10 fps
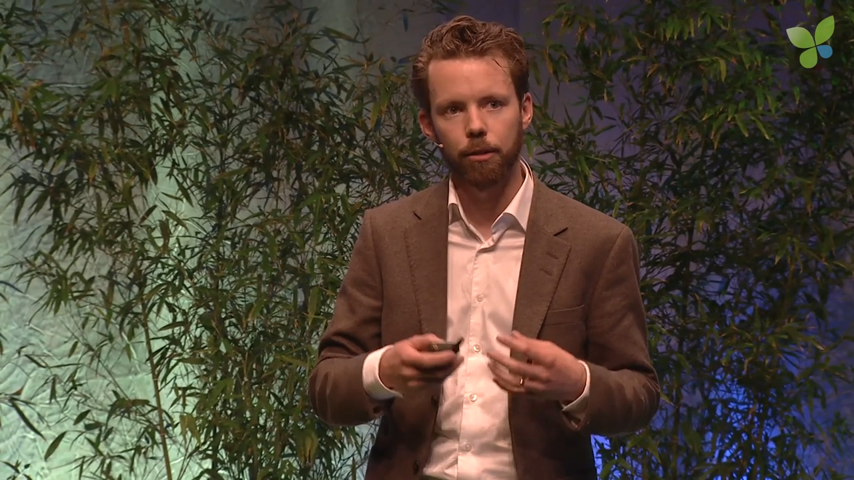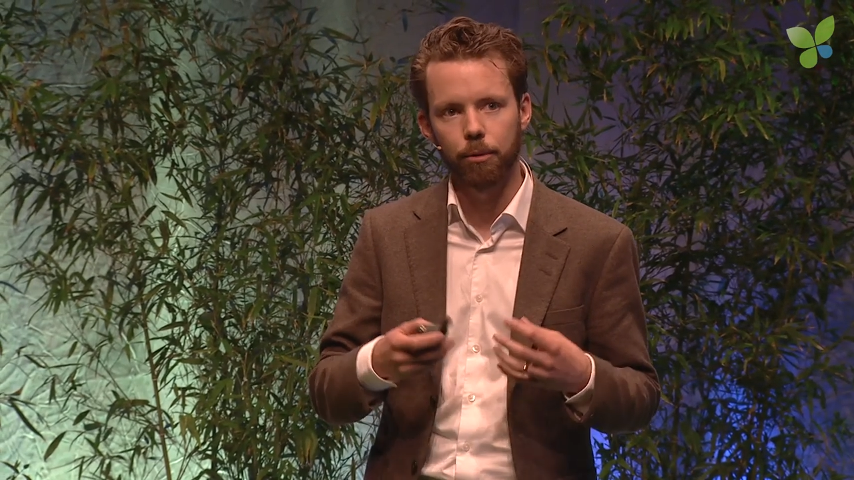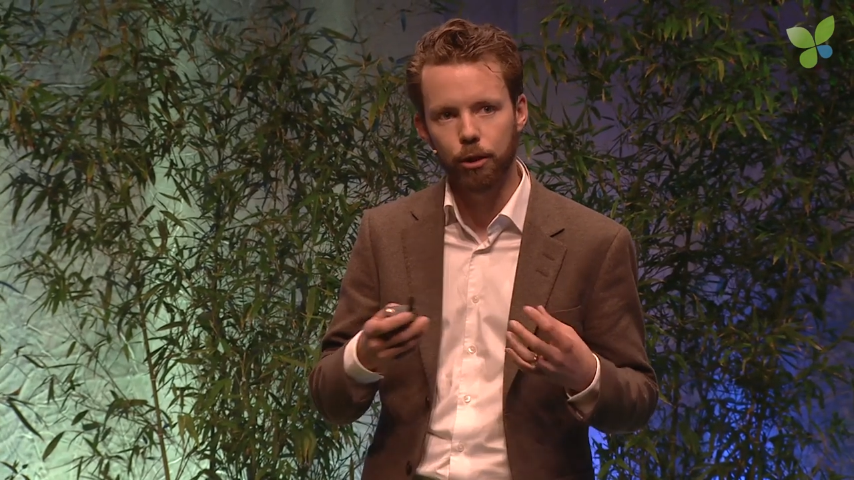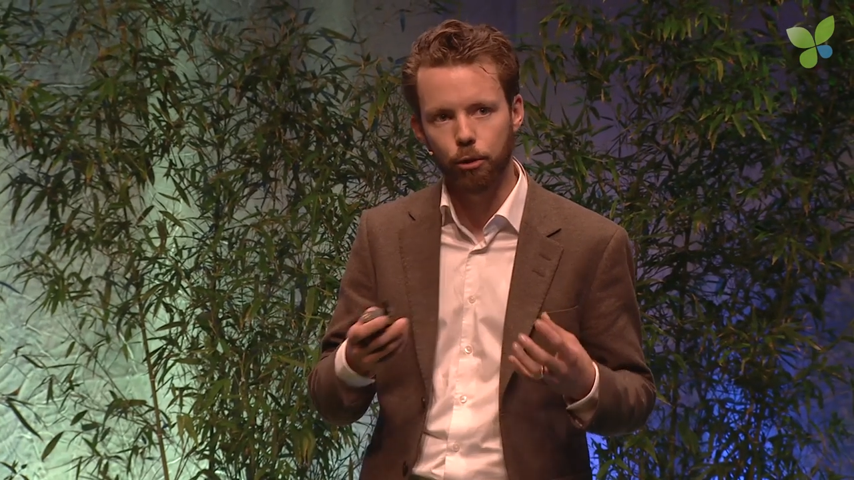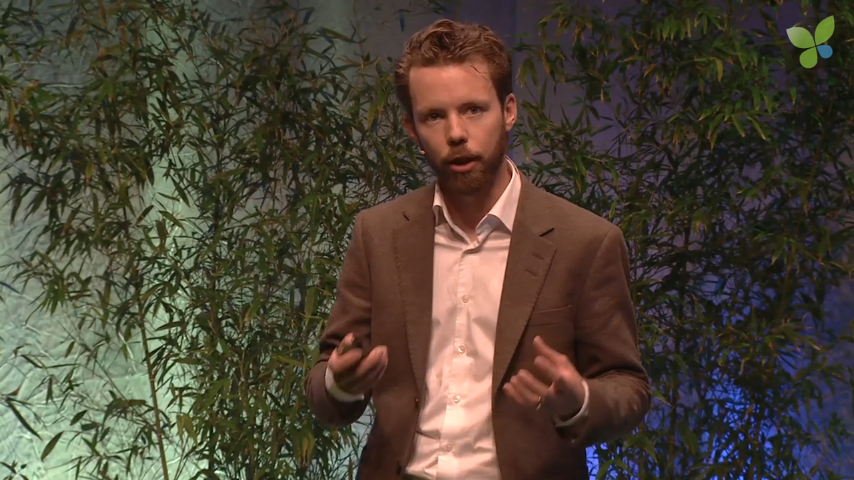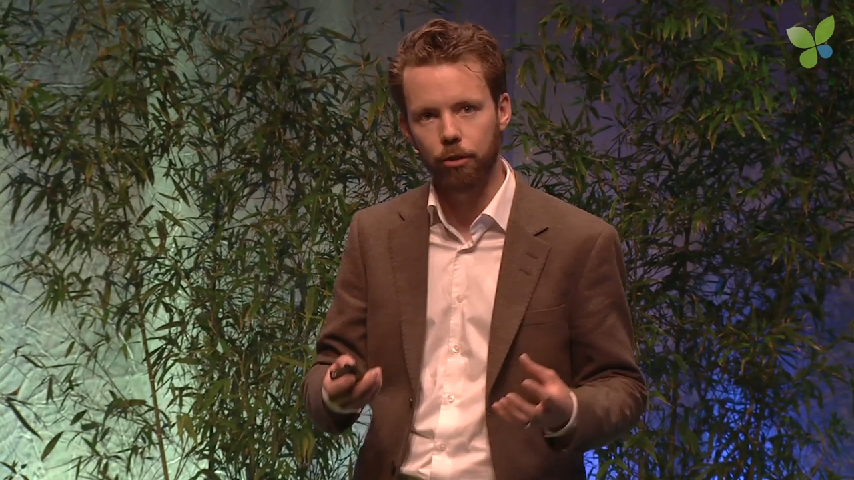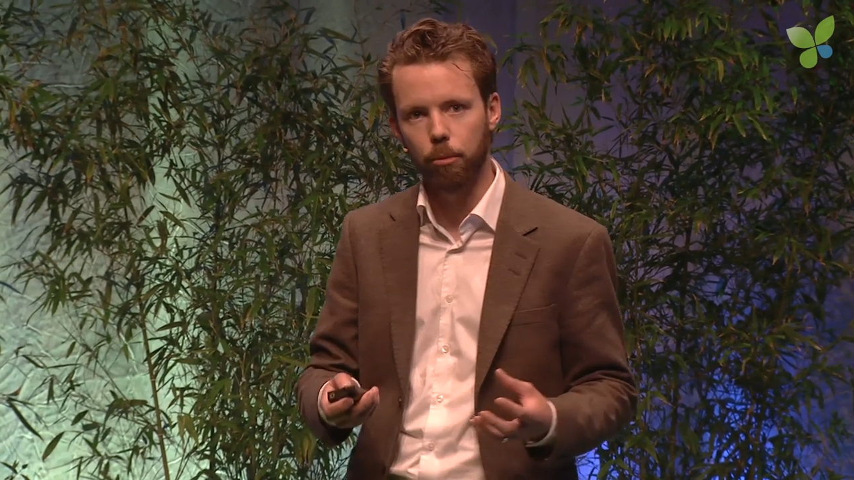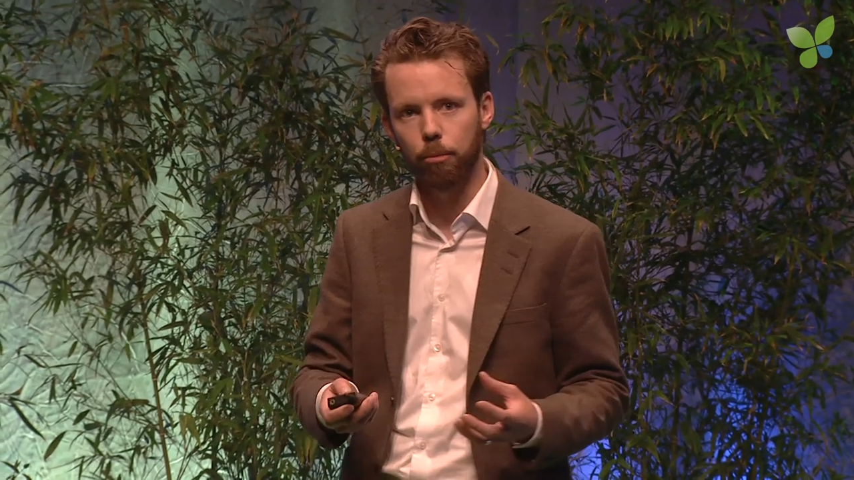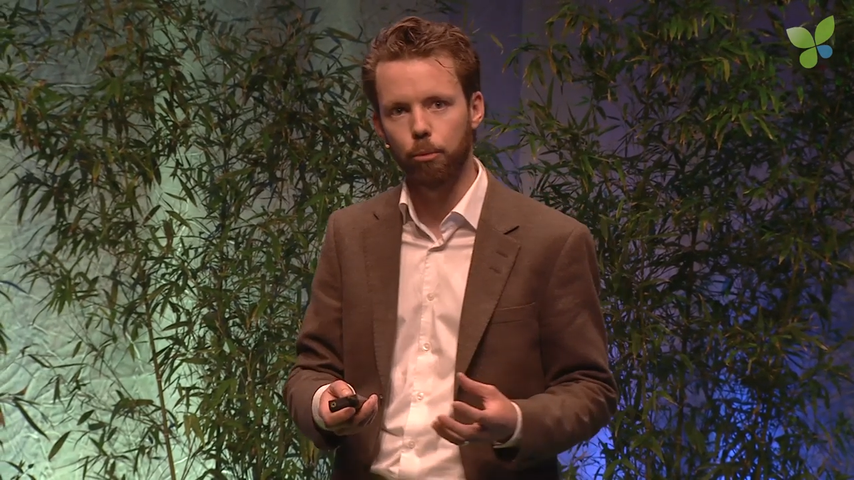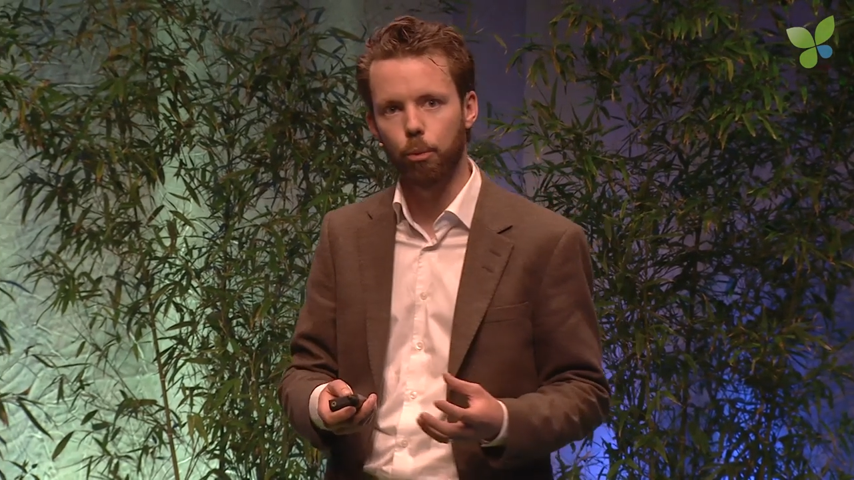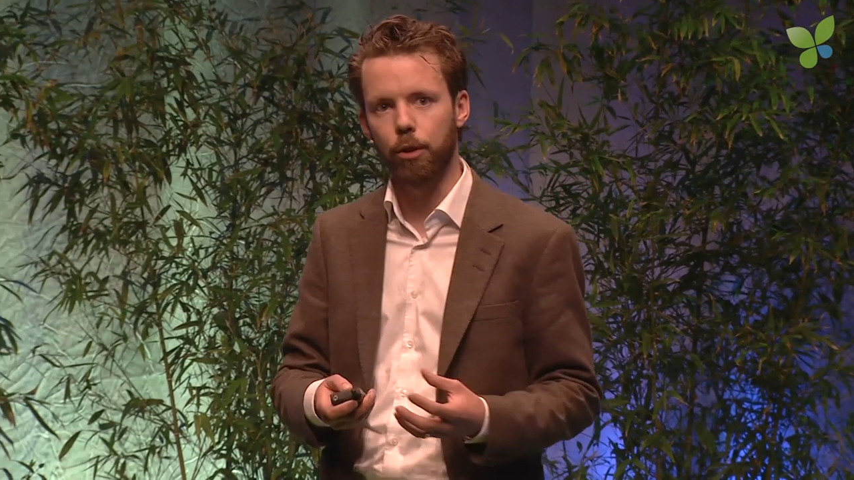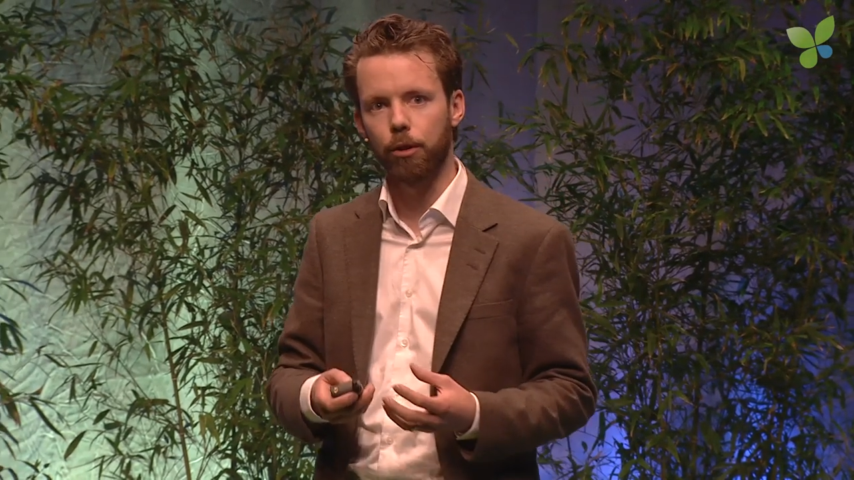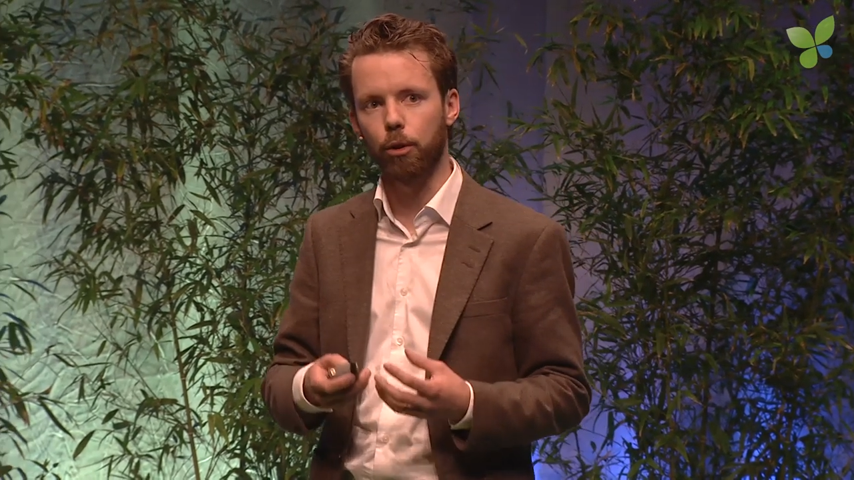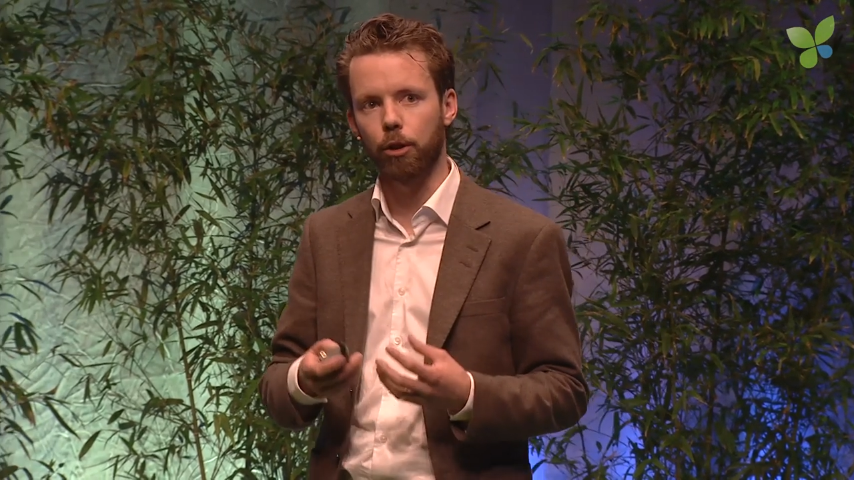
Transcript: interaction with your